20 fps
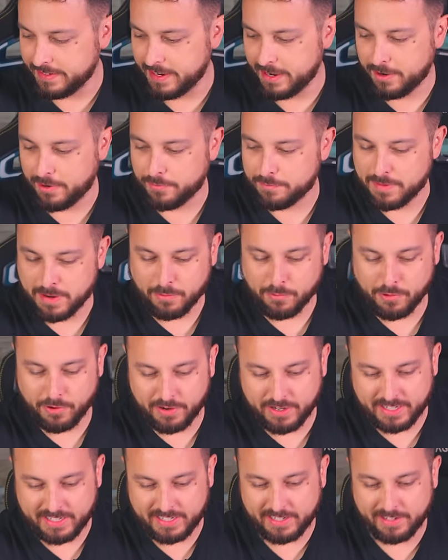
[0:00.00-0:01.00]
Now, my
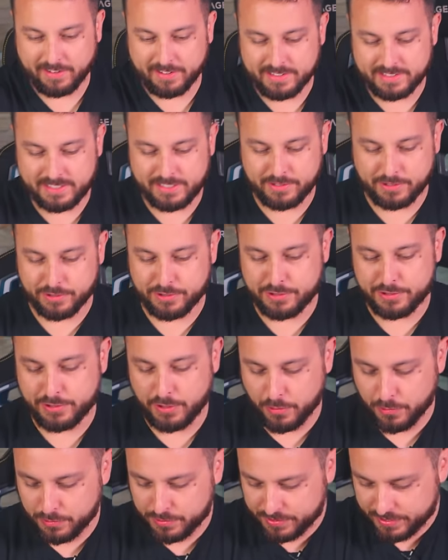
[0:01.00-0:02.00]
worry here is these are
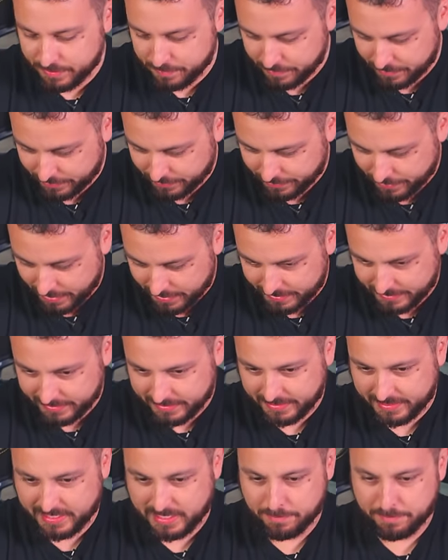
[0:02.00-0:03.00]
so similar, I need
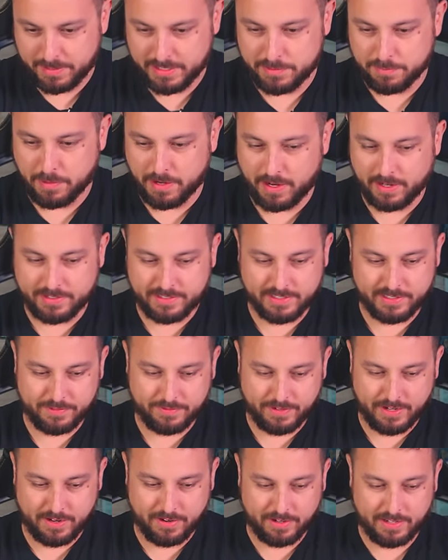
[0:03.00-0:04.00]
to keep these boxes
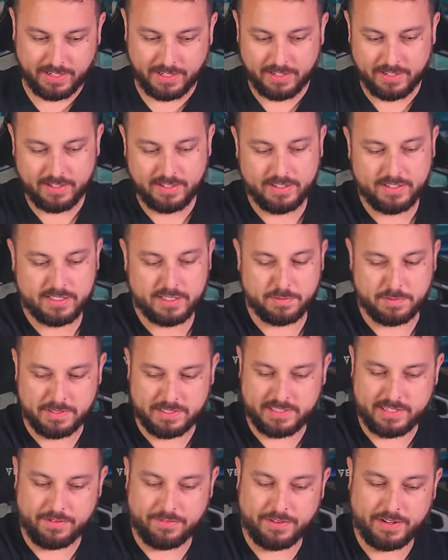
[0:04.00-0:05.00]
very
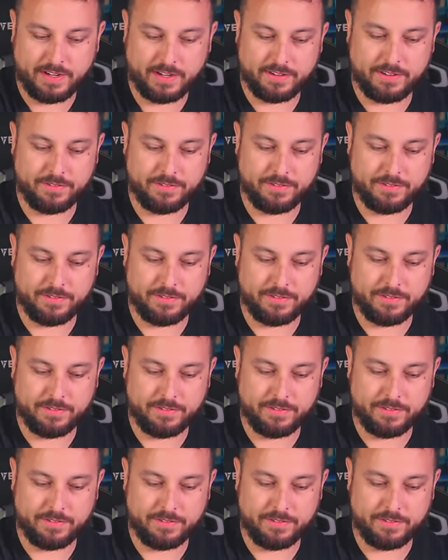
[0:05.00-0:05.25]
specific.